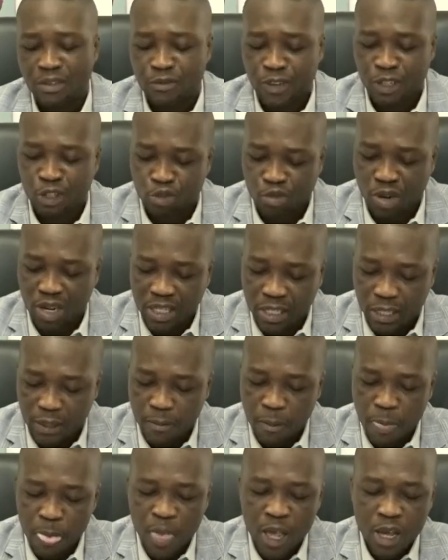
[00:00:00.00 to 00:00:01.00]

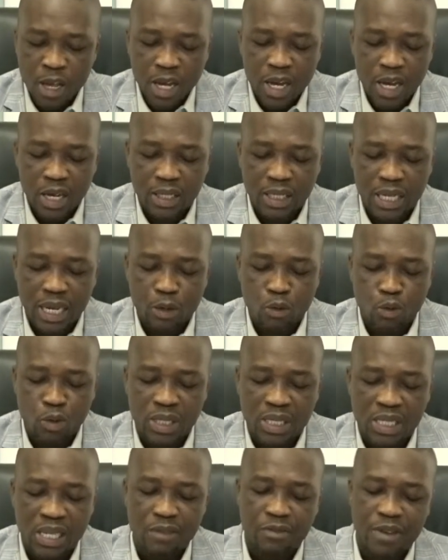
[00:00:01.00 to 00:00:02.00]
infrastructure, and that
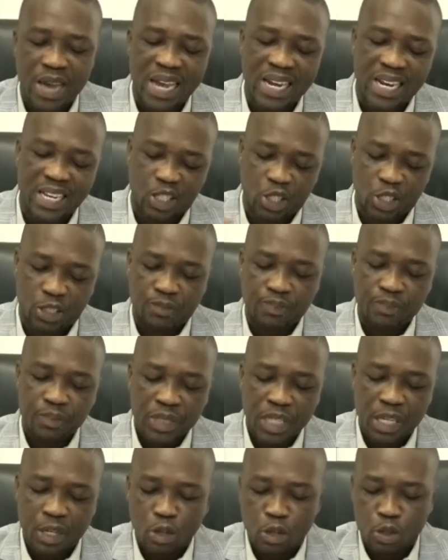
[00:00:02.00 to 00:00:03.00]
will save energy
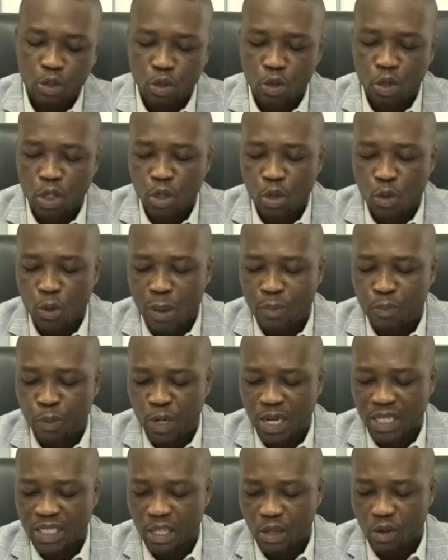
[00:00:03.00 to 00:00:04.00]
and not only lower
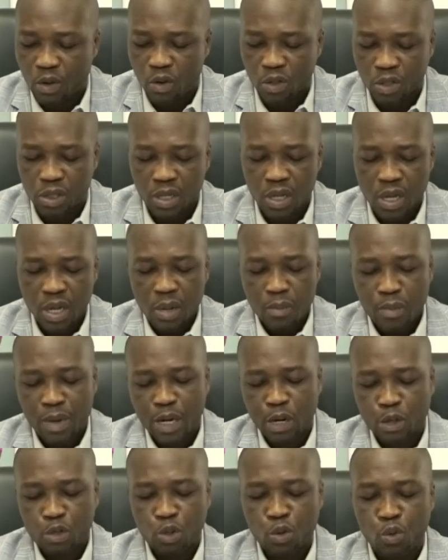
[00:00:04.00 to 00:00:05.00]
production cost,
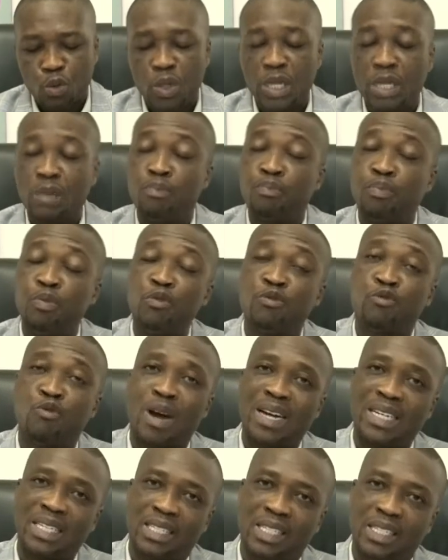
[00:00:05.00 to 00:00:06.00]
but also will improve
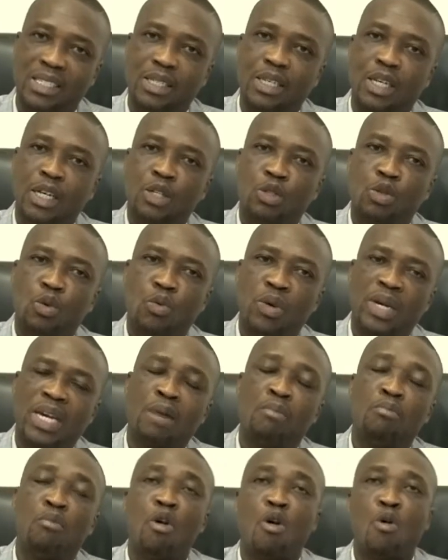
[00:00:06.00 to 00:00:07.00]
quality. So we'll
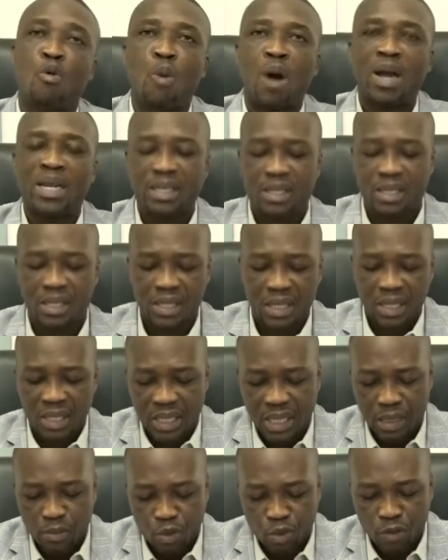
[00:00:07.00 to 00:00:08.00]
get more quality
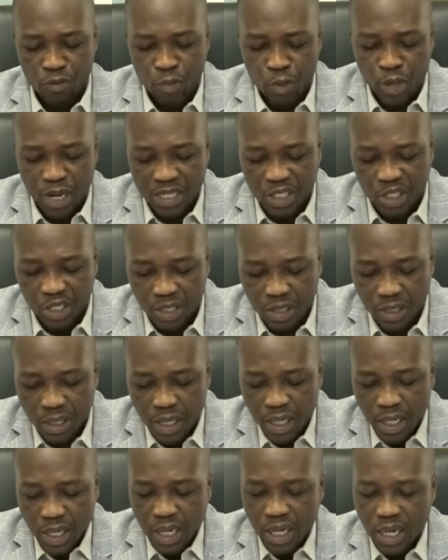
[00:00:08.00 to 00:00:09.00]
in terms of production
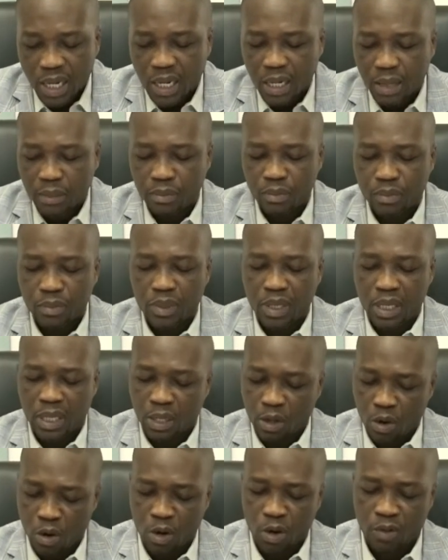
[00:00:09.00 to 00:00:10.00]

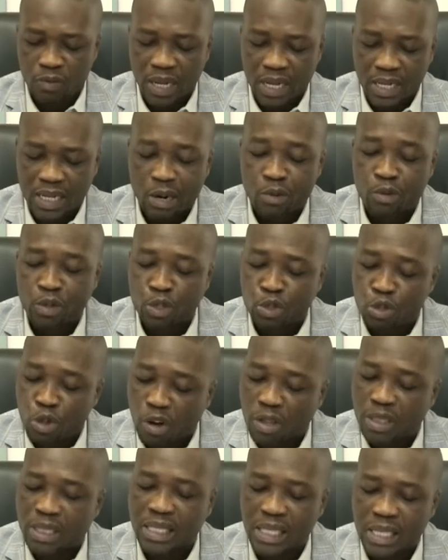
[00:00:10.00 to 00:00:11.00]
and all of that. The
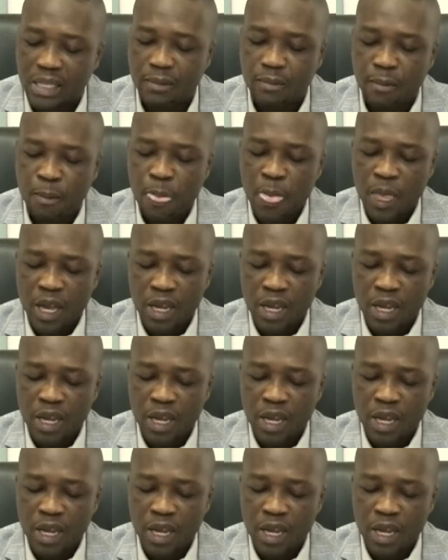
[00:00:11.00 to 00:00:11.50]
resulting